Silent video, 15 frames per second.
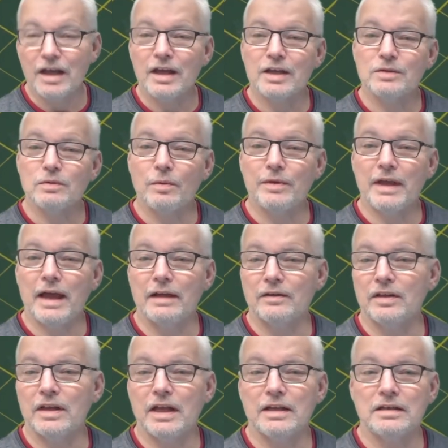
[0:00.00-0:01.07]
as what we had on
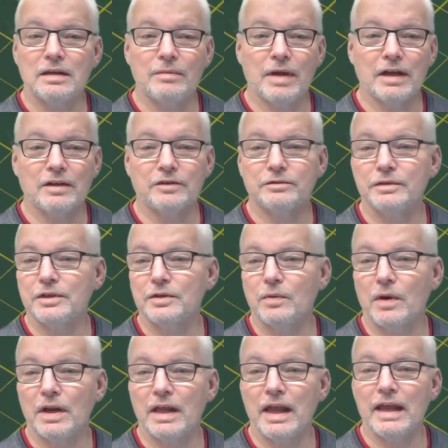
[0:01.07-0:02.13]
the
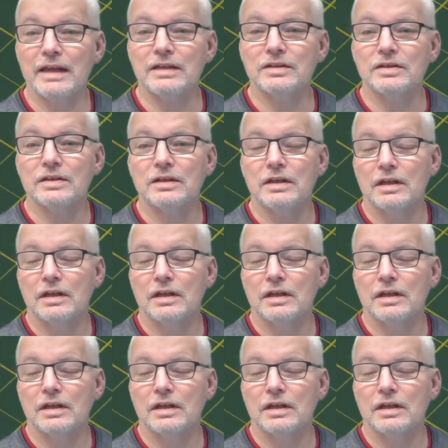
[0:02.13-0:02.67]
ATMEGA328